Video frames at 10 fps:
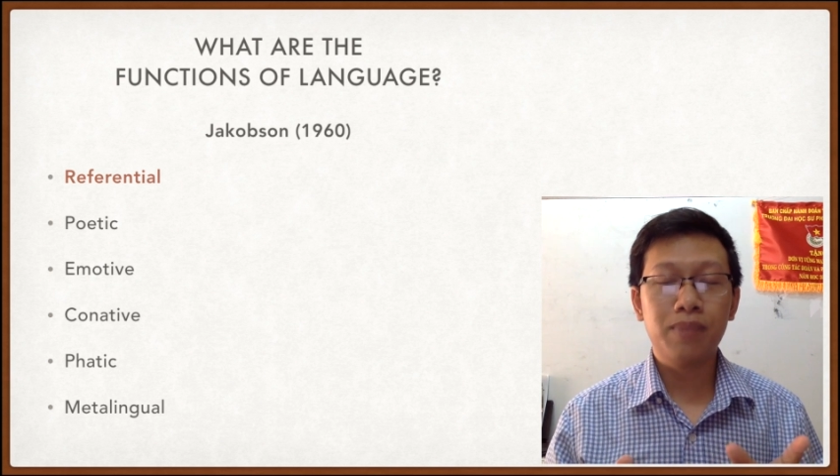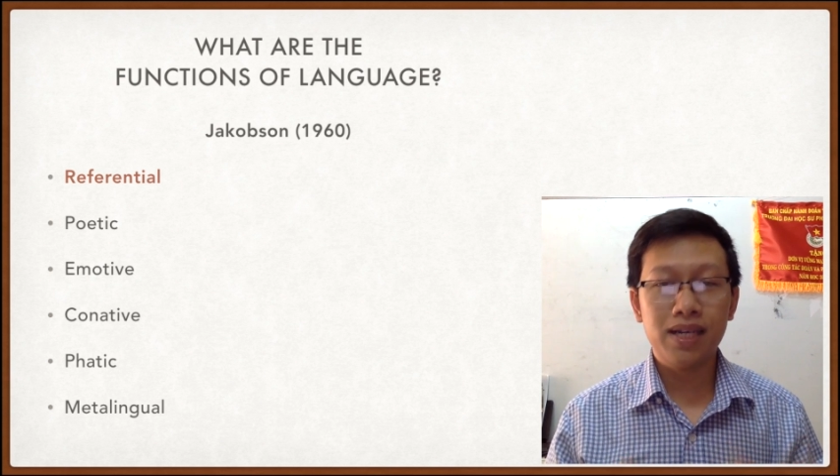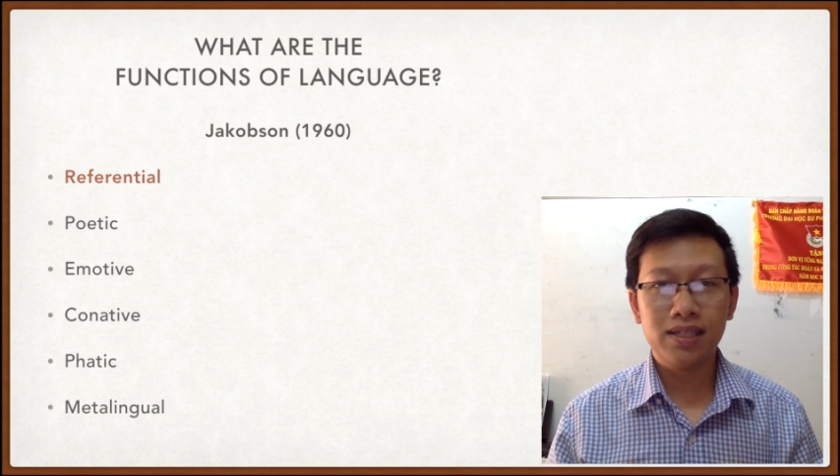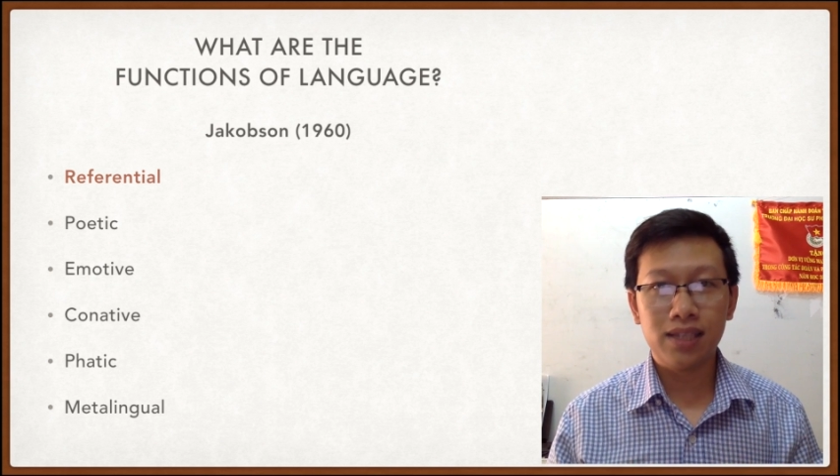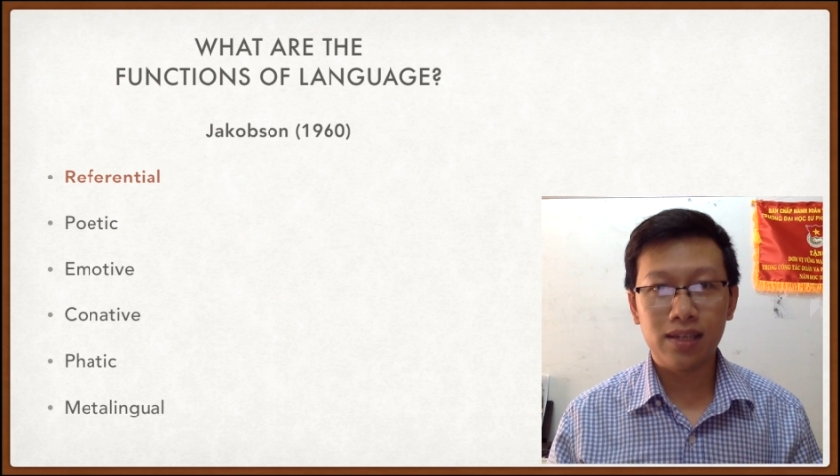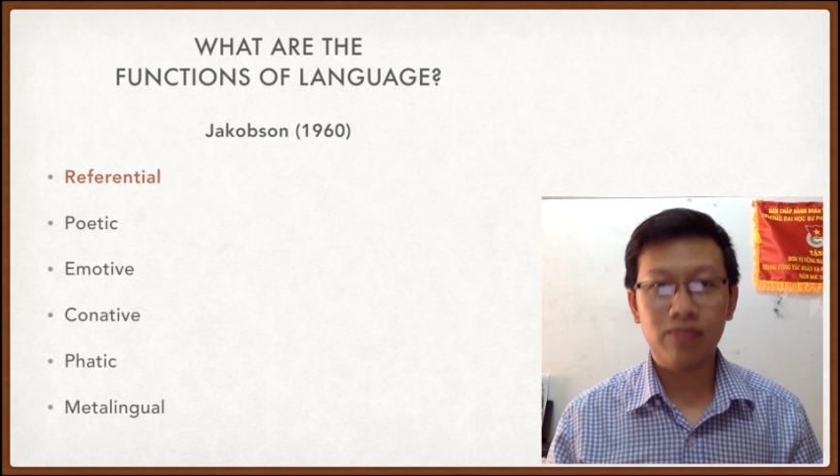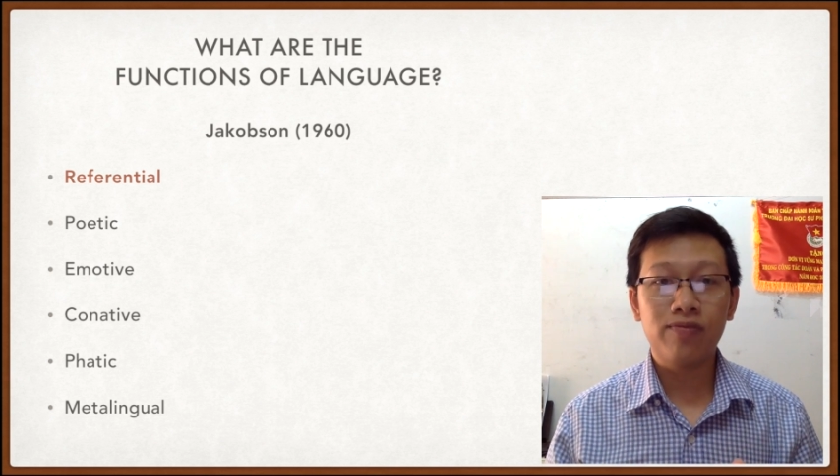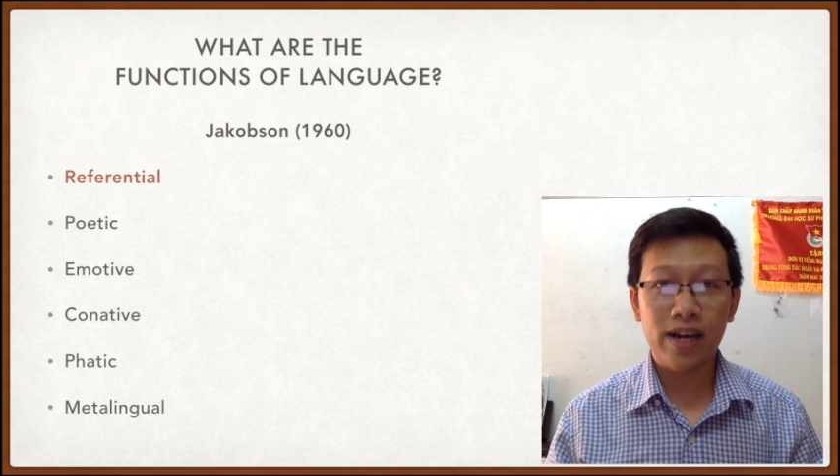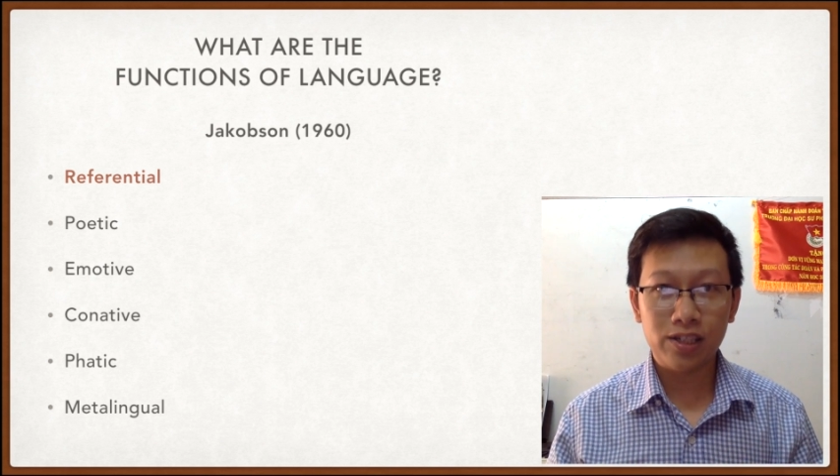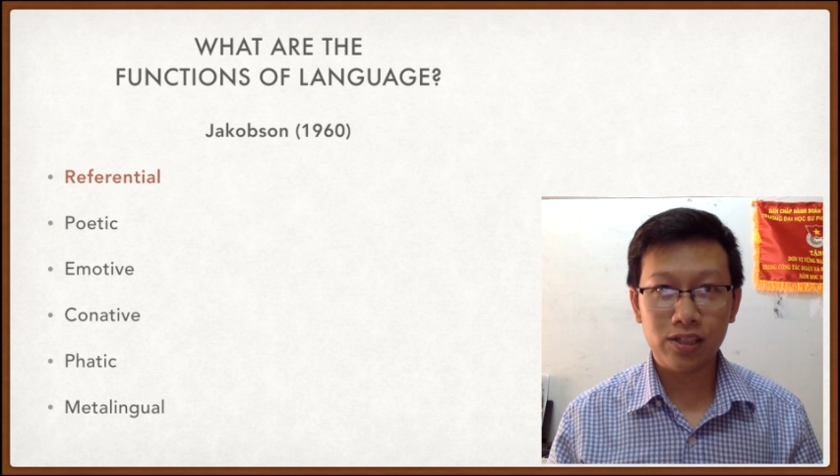basic
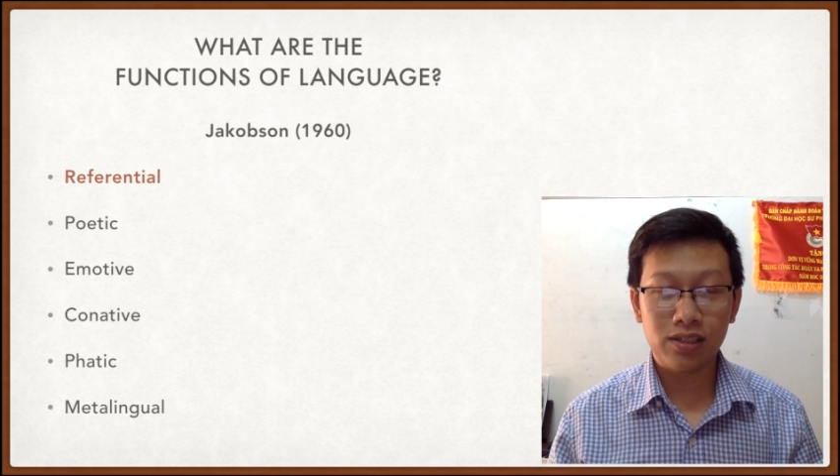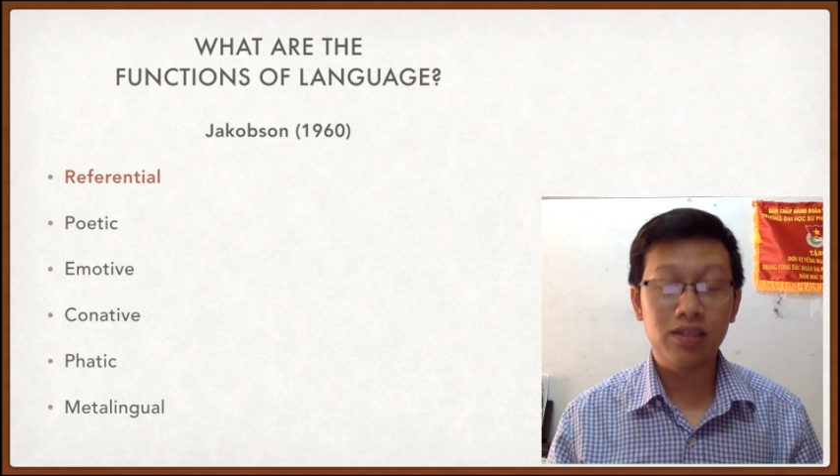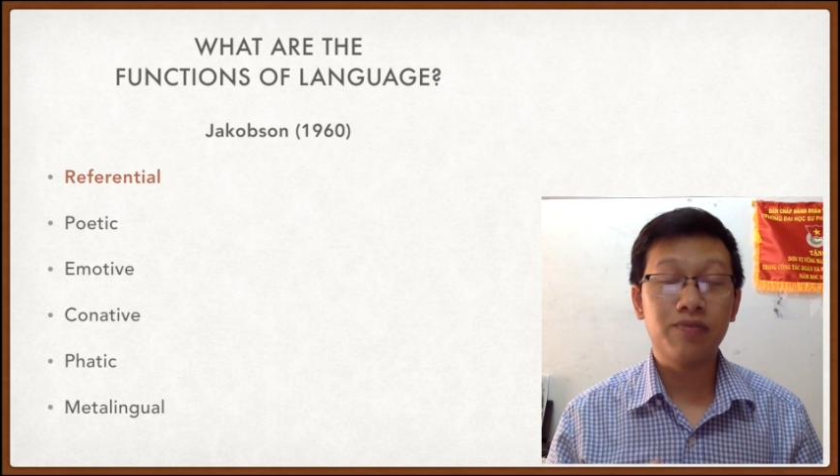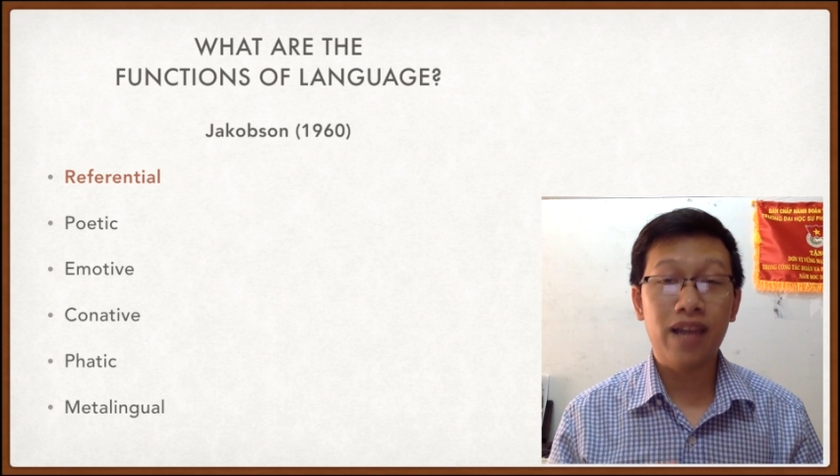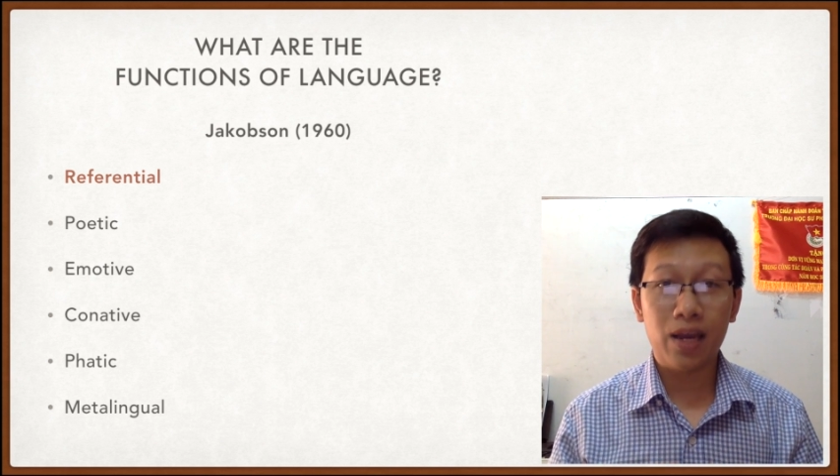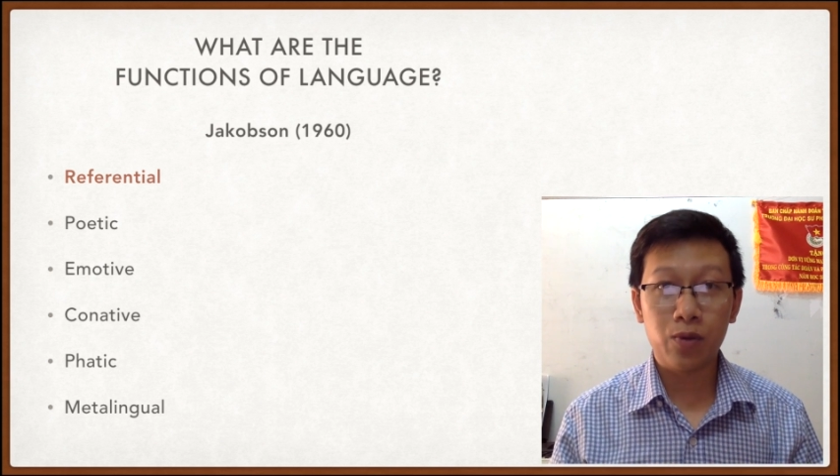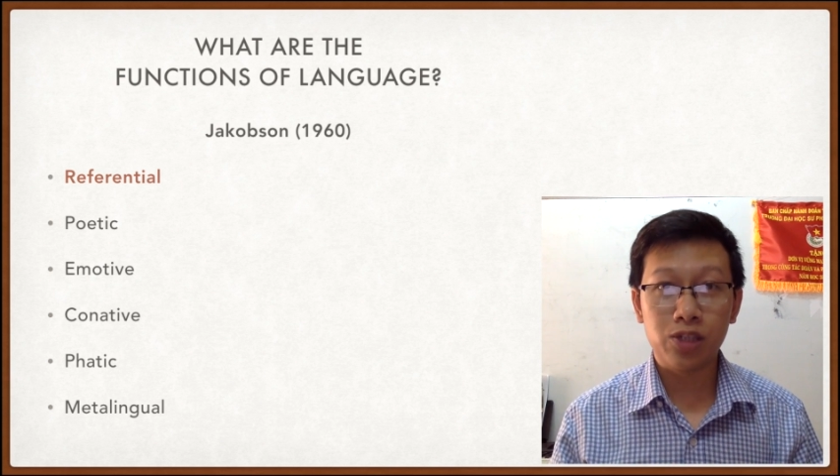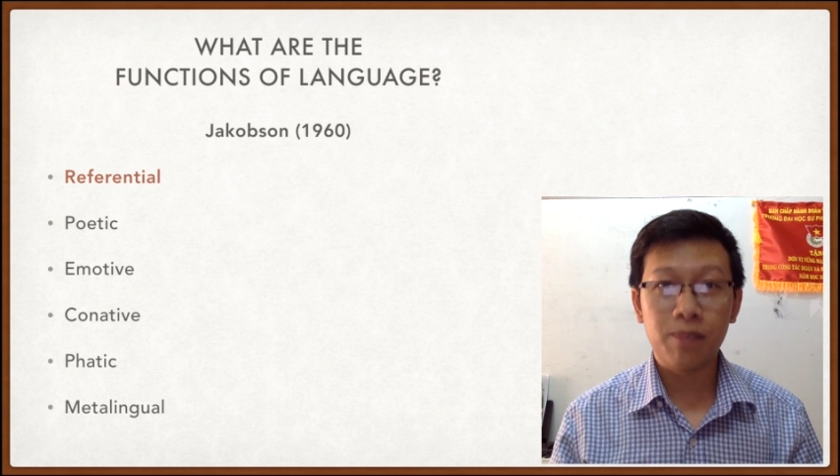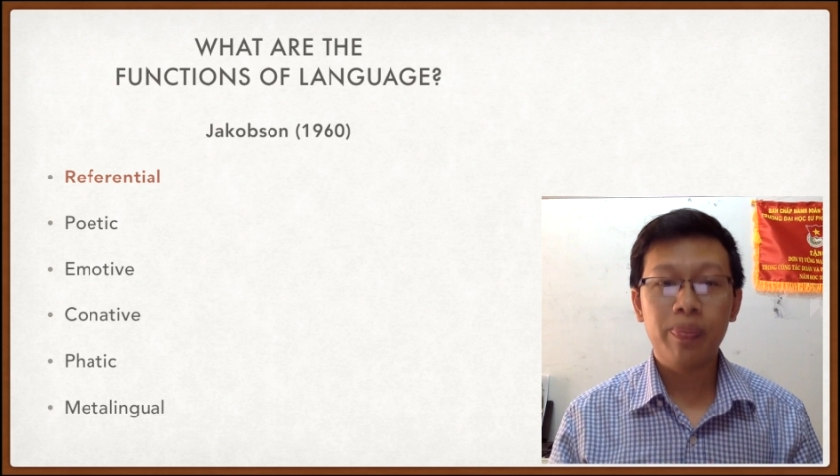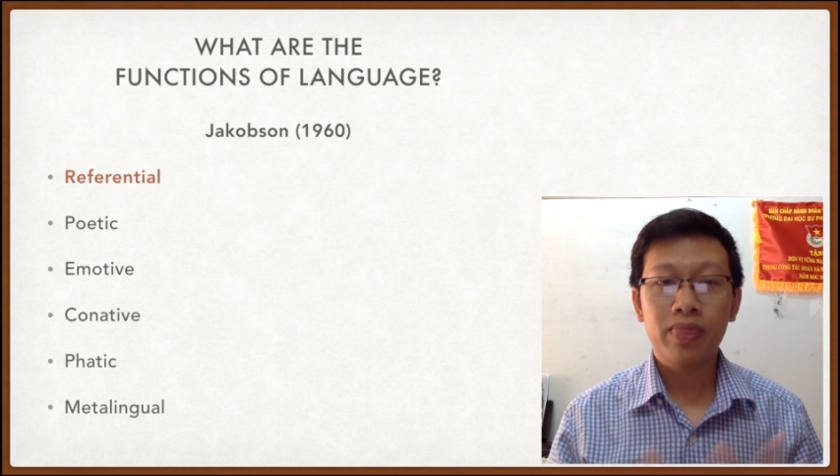functions of language.